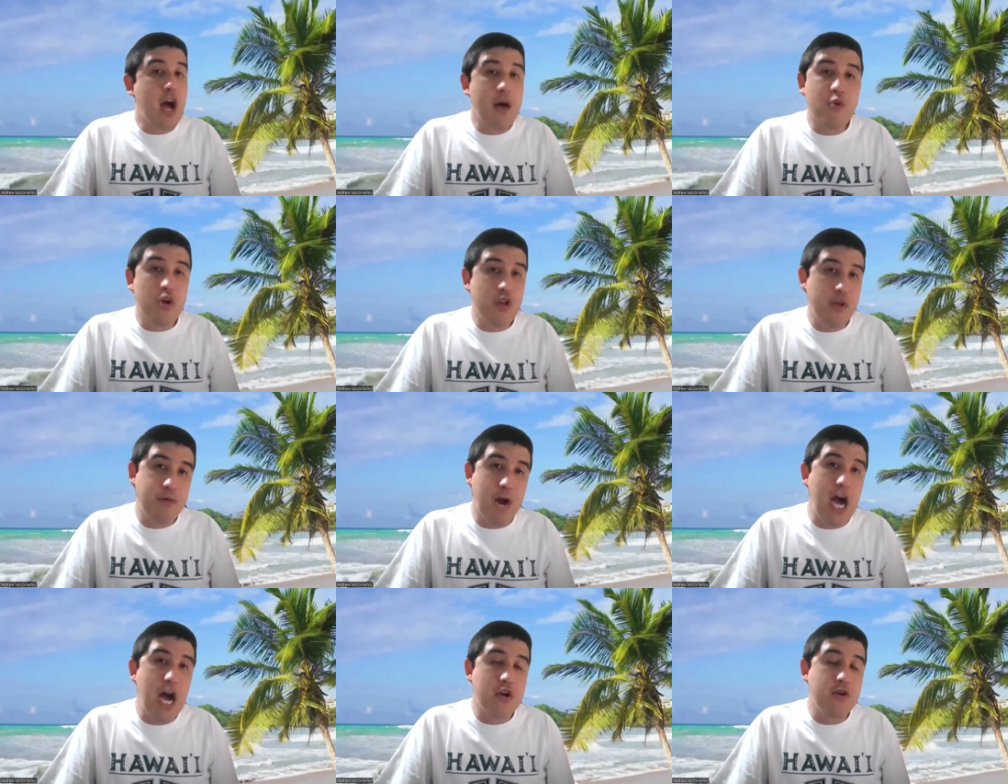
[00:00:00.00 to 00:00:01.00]
Yeah, I'm really
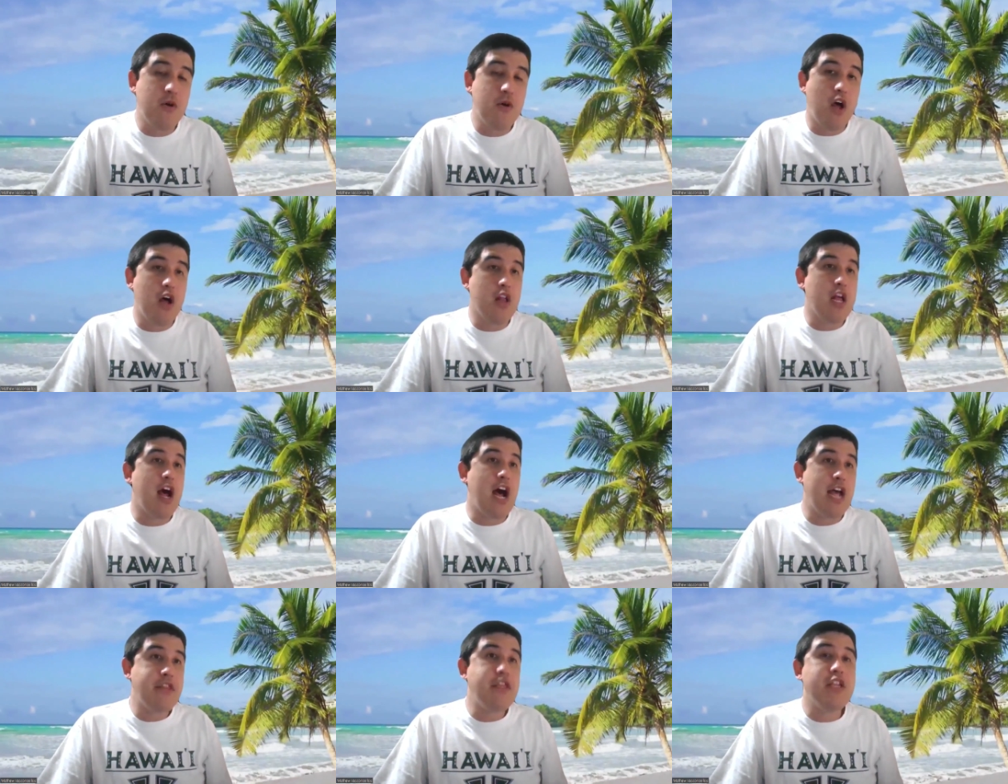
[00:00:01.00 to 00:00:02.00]
proud of Noel.
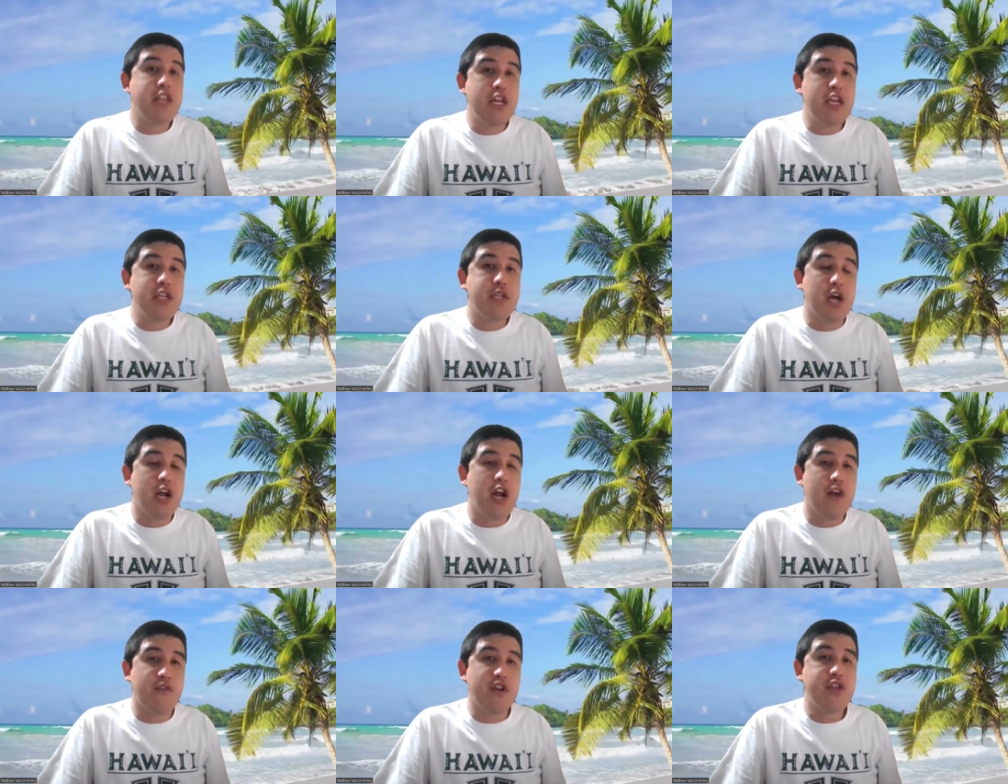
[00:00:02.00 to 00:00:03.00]
I think that he's
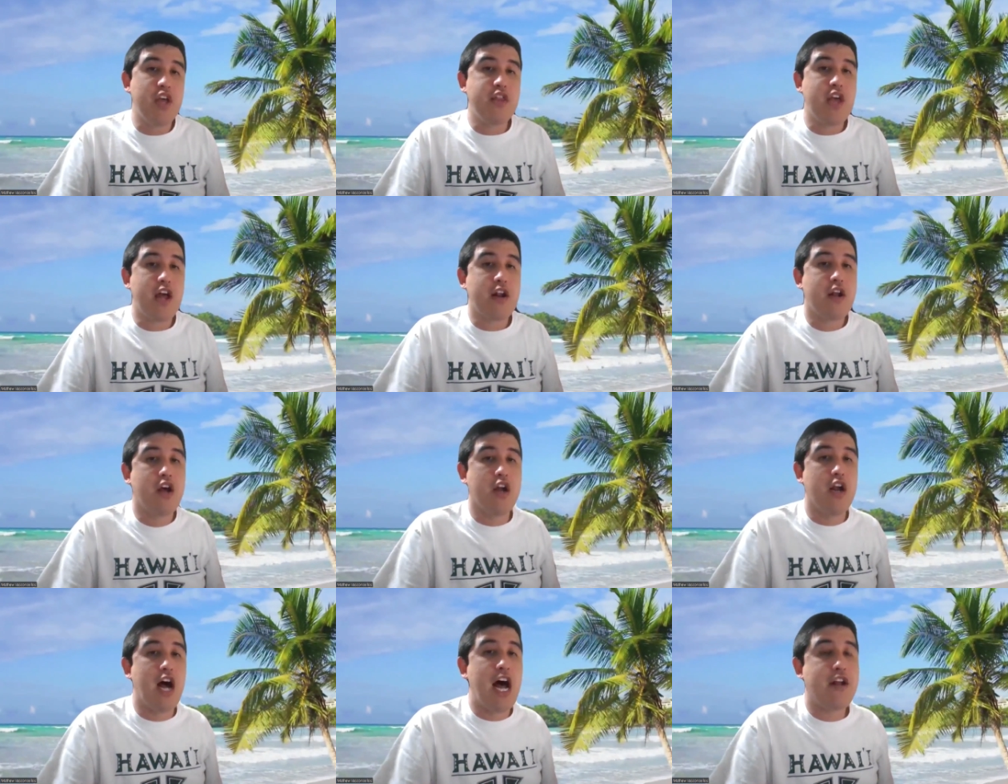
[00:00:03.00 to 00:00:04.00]
done everything that
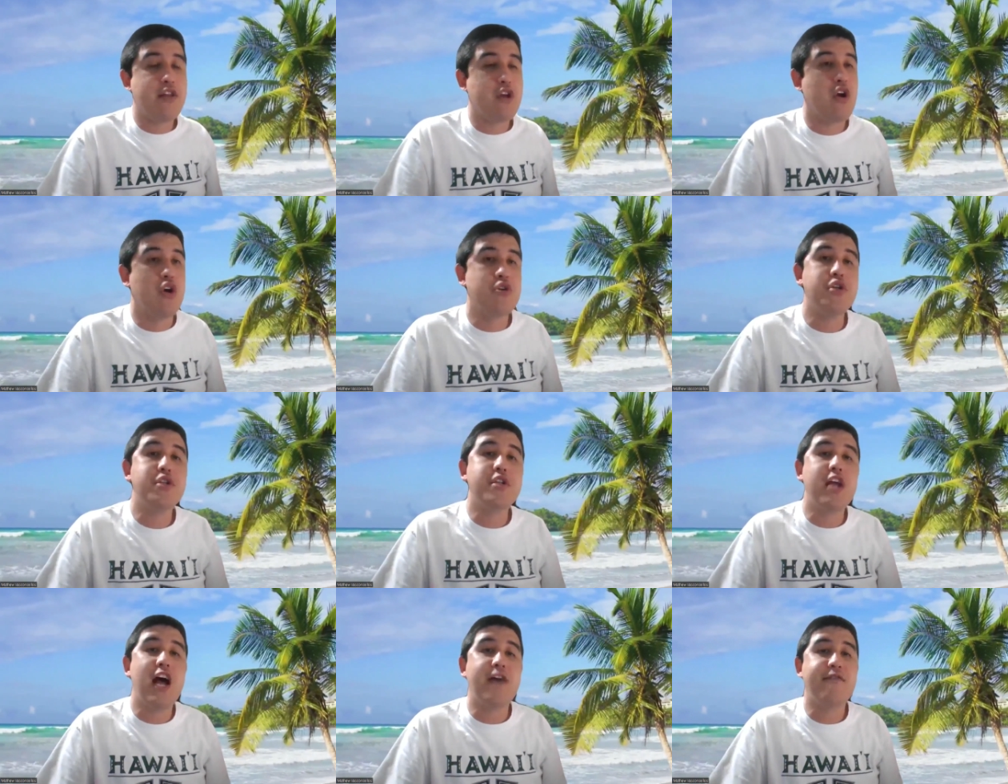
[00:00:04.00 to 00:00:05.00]
Ganat and the coaching
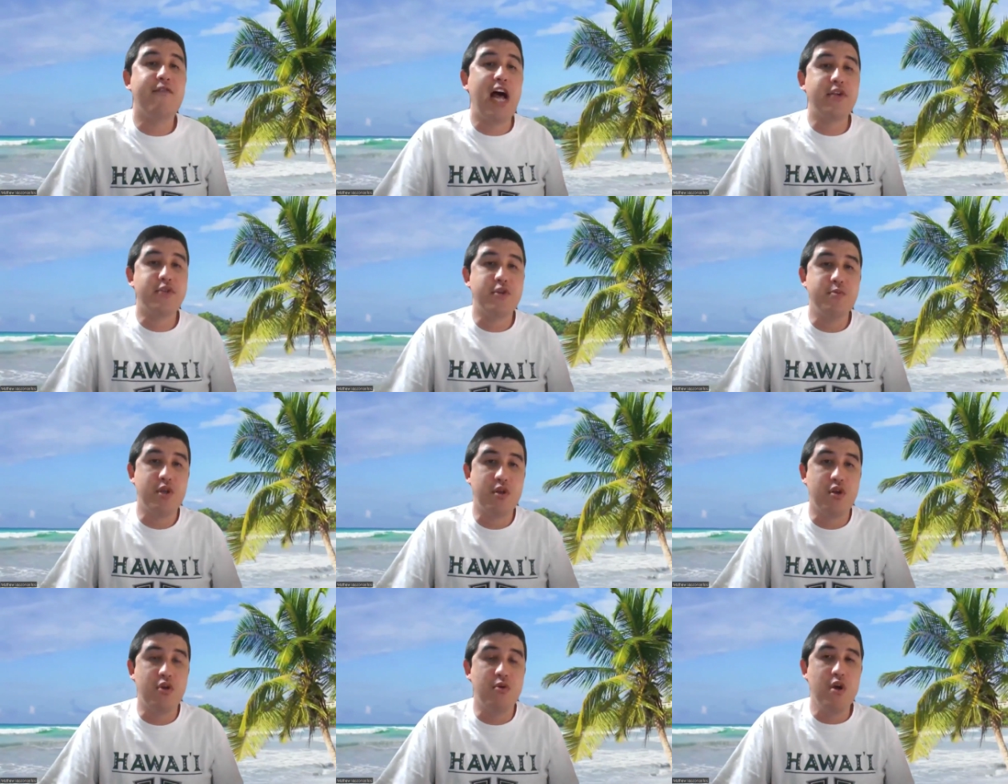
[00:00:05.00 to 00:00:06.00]
staff have asked him
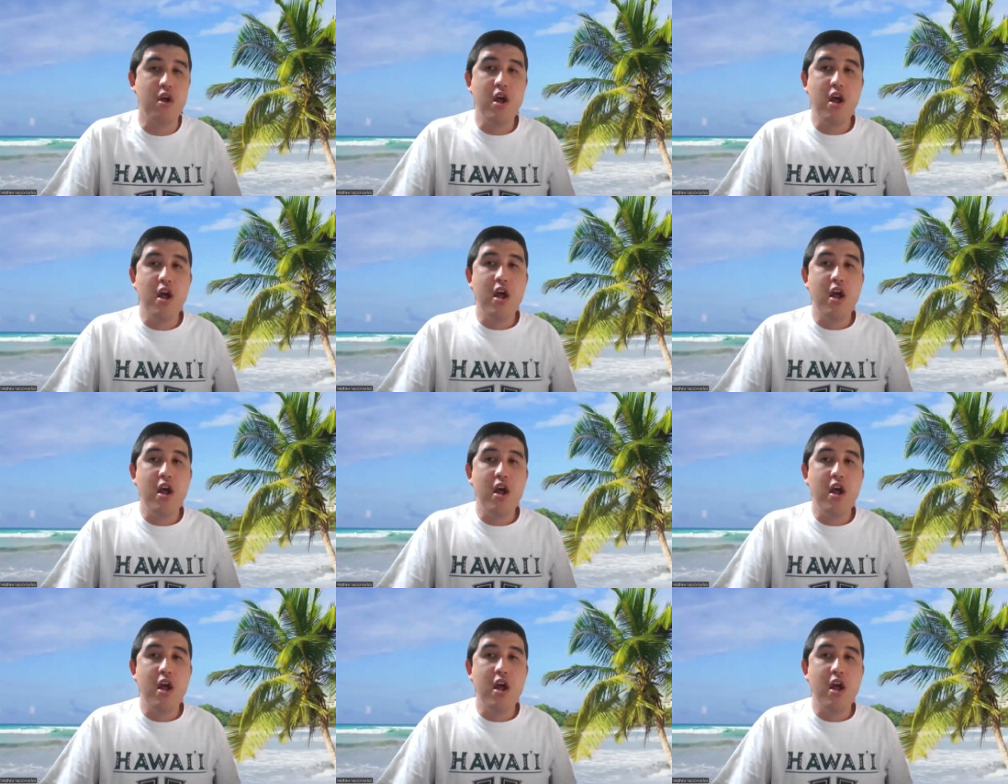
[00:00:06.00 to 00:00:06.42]
to do.